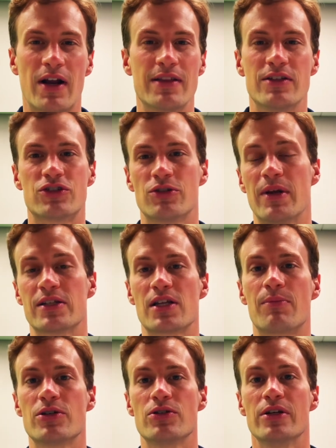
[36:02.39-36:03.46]
had this tremendous
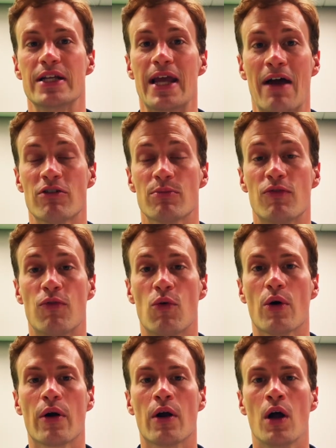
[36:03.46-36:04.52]
opportunity ever
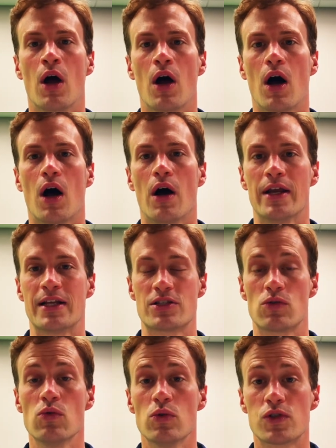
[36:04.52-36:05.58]
before. Uh, and as
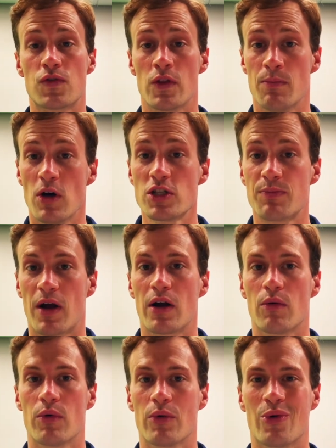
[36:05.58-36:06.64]
schools, for the most part, we're,